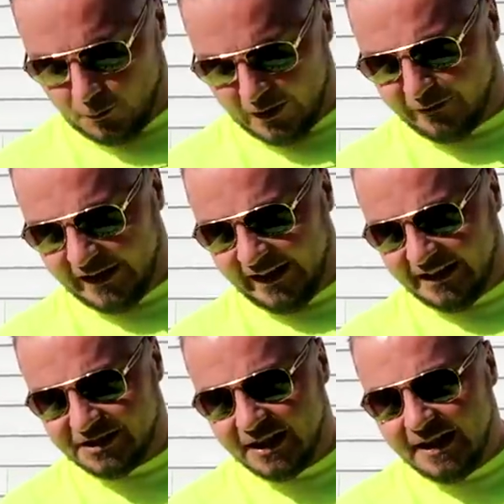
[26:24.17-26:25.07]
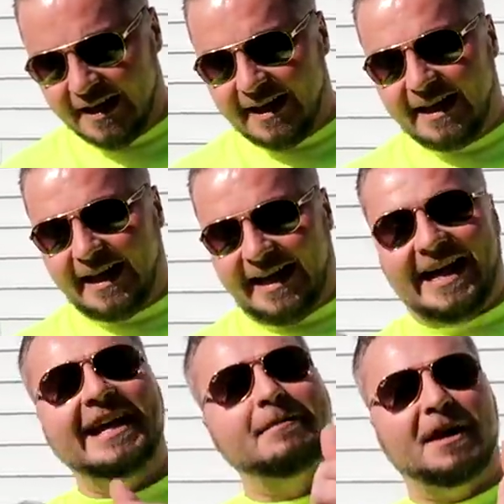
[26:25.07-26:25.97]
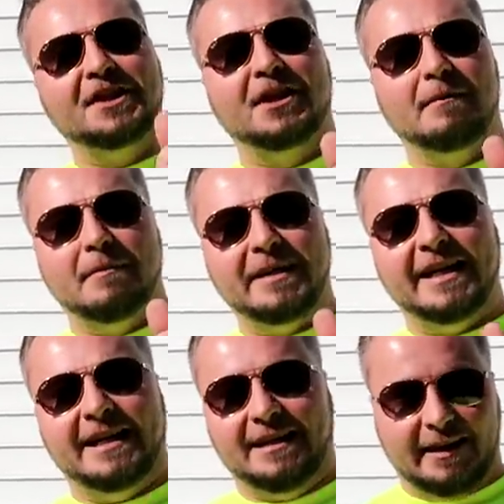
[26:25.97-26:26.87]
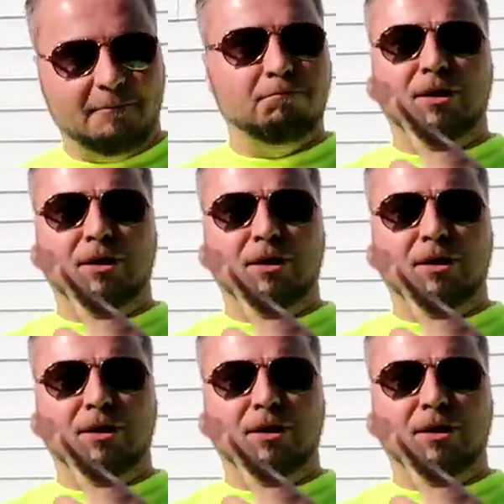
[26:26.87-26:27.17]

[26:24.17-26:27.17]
one of these, and I hit my thumb immediately.